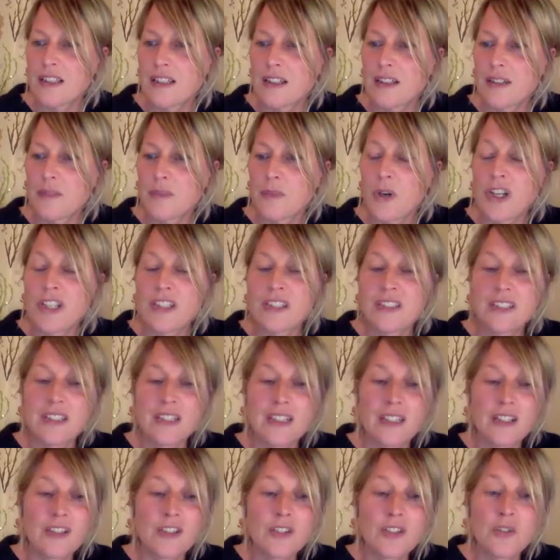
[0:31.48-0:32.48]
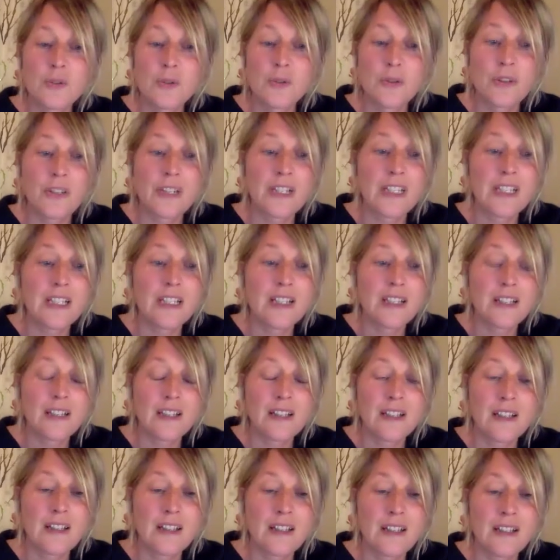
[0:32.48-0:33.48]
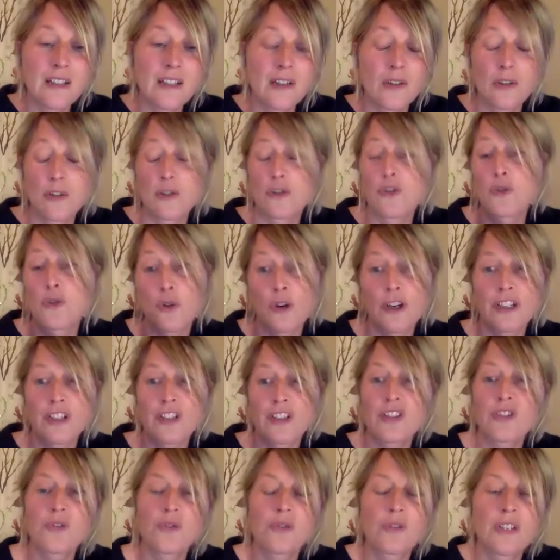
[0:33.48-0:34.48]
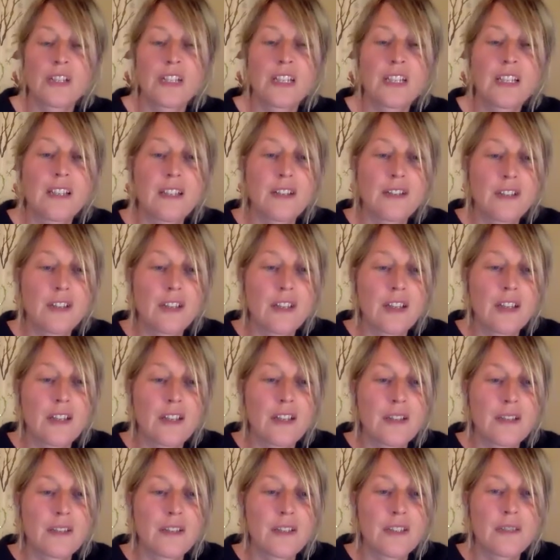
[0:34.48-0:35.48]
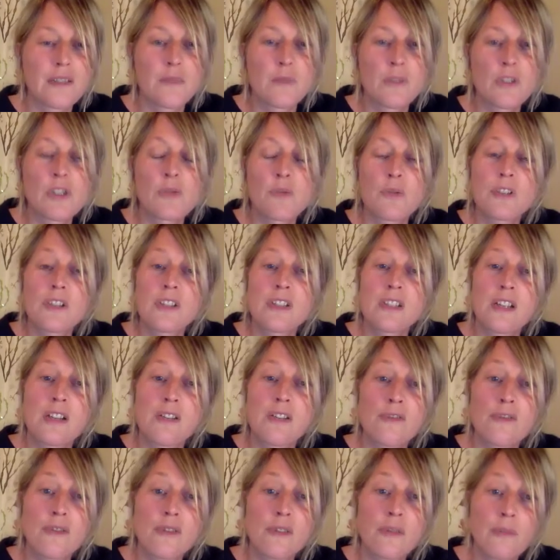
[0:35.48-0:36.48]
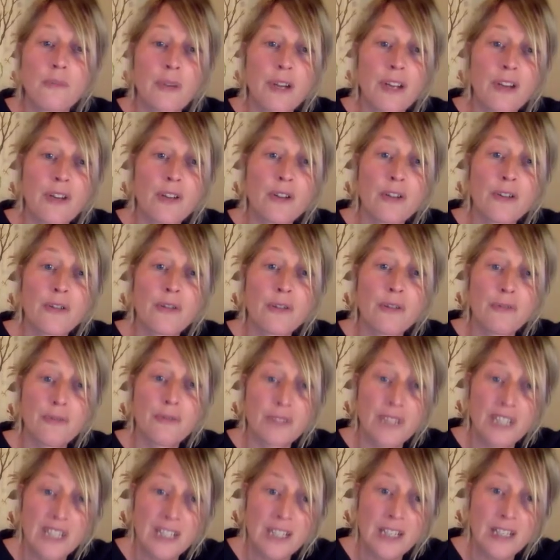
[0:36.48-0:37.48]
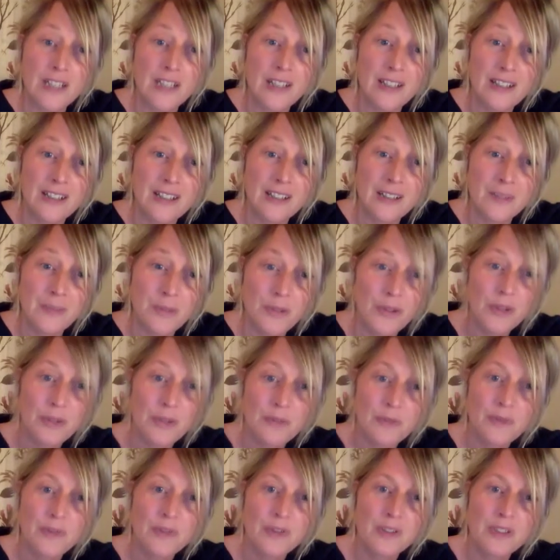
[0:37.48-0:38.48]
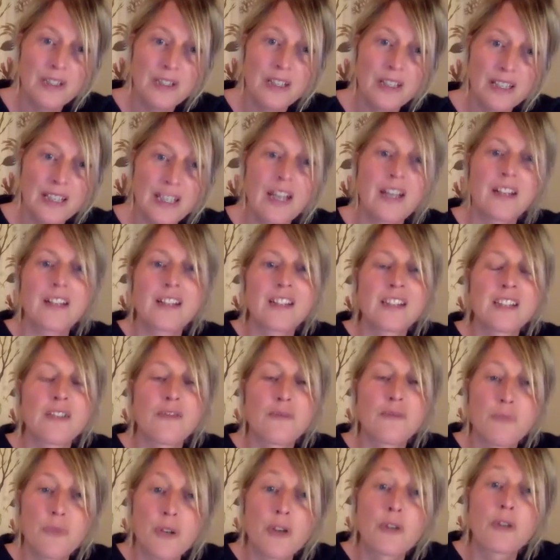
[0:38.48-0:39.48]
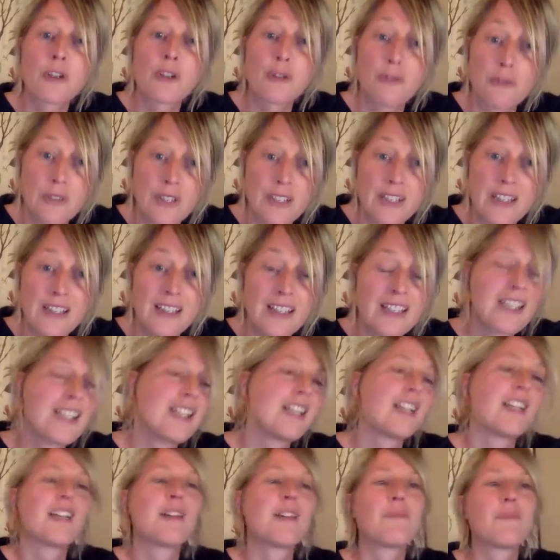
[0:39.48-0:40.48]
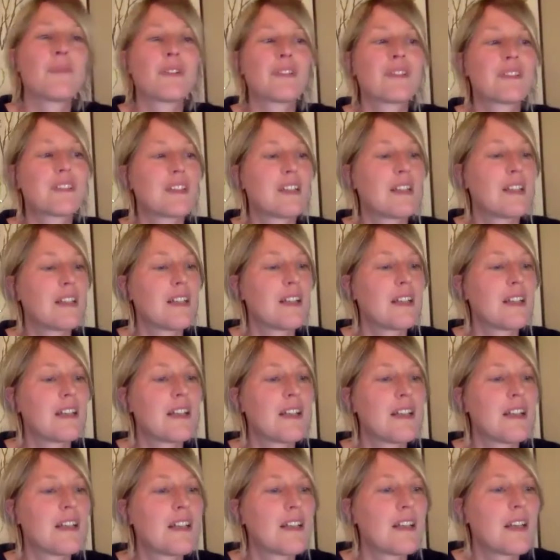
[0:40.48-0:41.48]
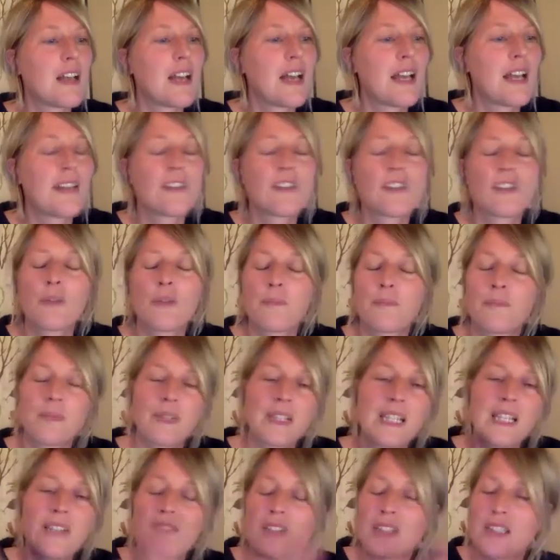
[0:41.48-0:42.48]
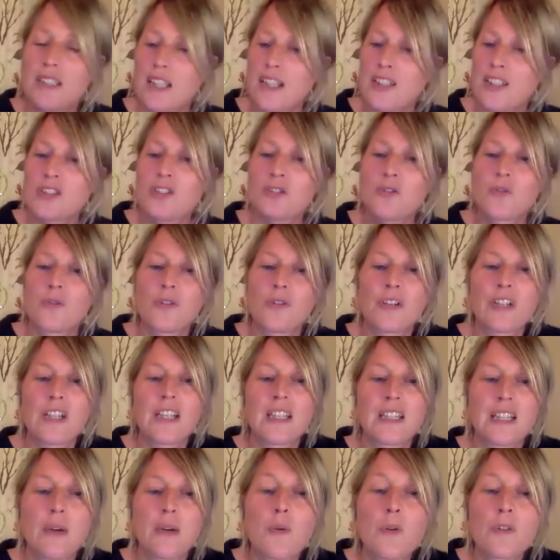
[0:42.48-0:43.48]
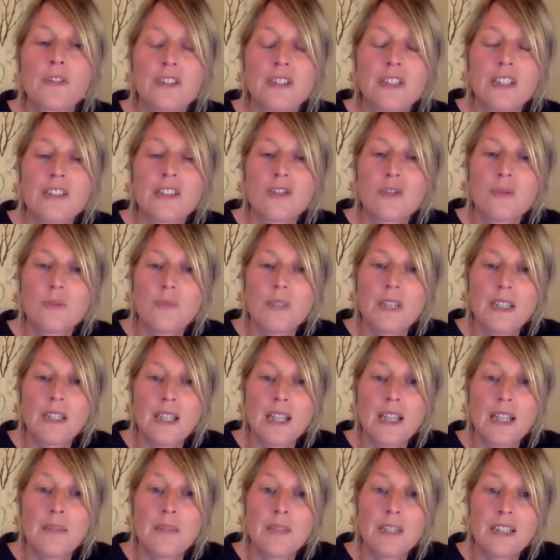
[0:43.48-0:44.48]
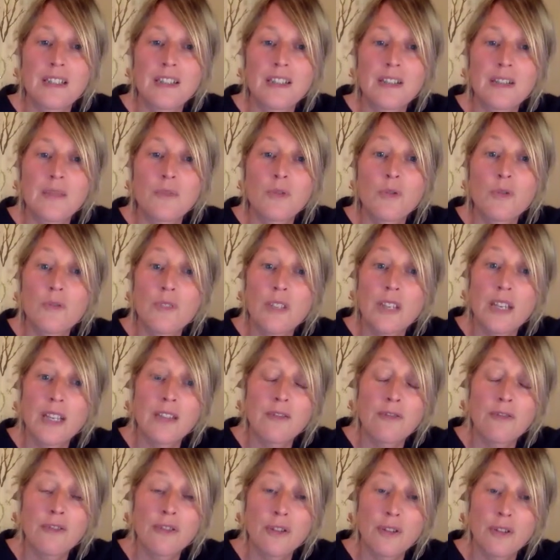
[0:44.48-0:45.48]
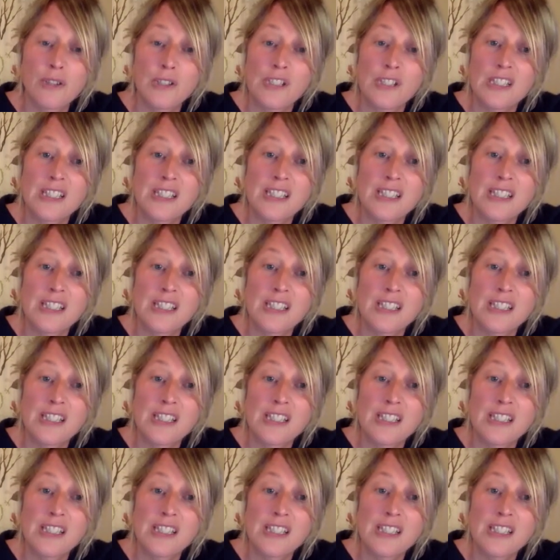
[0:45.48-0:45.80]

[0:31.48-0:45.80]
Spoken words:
writing a story, drawing a story, which was self-biography, a self-biography. But I ended up leaving that story, and I wanted it to be an animated movie at first.